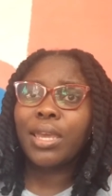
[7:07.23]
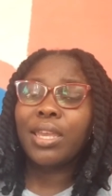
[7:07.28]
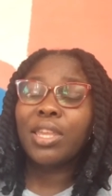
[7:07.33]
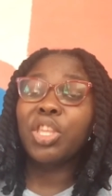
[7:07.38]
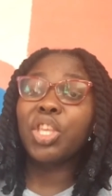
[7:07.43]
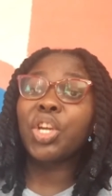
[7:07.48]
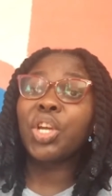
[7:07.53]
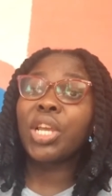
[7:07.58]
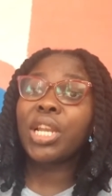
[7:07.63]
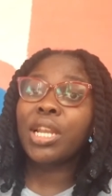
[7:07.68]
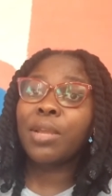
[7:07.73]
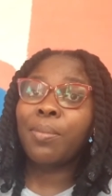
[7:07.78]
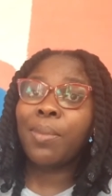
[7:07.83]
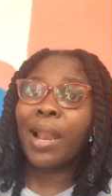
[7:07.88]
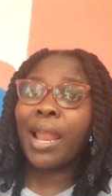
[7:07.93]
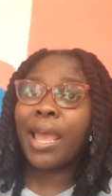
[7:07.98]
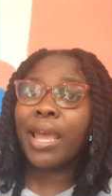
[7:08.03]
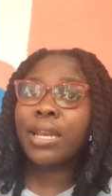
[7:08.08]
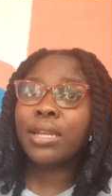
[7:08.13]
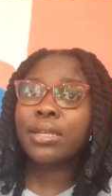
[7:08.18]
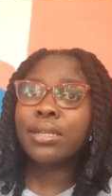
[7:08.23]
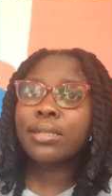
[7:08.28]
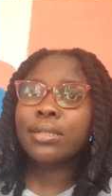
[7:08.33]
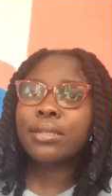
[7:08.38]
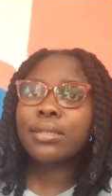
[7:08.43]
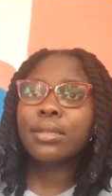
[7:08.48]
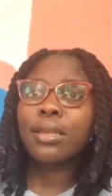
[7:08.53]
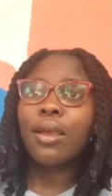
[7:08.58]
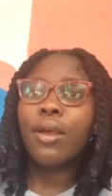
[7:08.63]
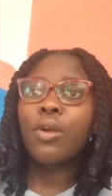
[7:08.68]
yearly
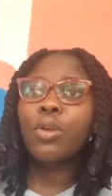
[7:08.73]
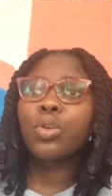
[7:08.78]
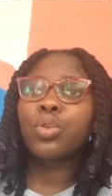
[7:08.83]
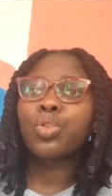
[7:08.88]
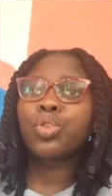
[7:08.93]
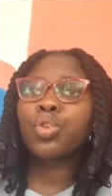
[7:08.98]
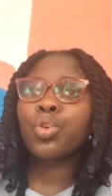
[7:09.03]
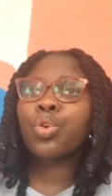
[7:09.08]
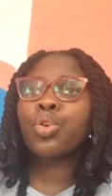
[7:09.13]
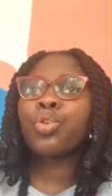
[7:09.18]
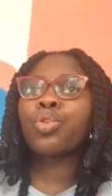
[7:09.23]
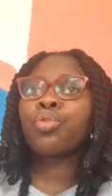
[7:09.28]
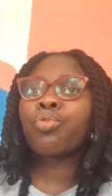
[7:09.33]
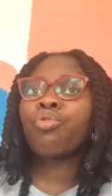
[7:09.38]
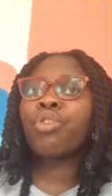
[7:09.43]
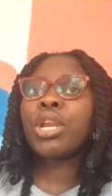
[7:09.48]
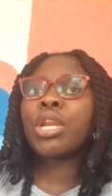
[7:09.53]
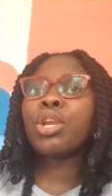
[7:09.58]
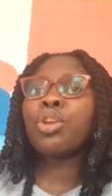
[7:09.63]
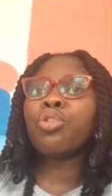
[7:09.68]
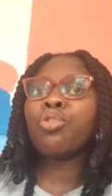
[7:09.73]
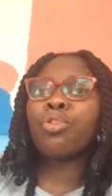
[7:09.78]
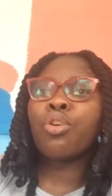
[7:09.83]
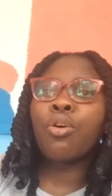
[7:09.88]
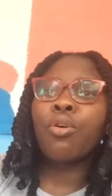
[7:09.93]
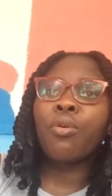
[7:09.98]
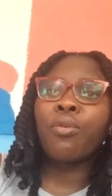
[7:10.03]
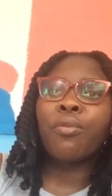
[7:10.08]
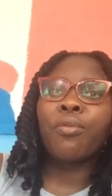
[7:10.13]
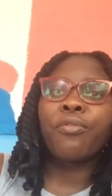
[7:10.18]
planners, so you already
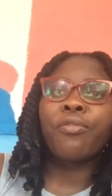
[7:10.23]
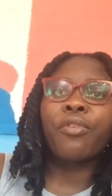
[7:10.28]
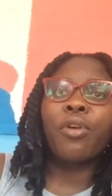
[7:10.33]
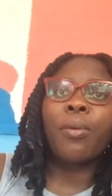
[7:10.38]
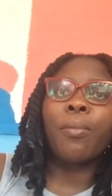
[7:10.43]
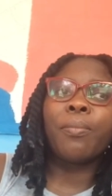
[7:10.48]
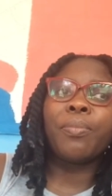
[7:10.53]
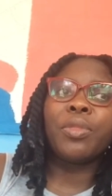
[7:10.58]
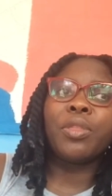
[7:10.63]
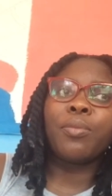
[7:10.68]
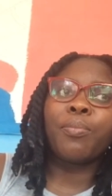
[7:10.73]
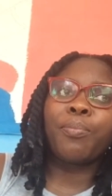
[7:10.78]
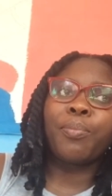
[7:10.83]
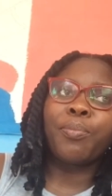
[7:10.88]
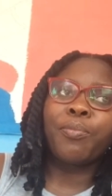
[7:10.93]
know from the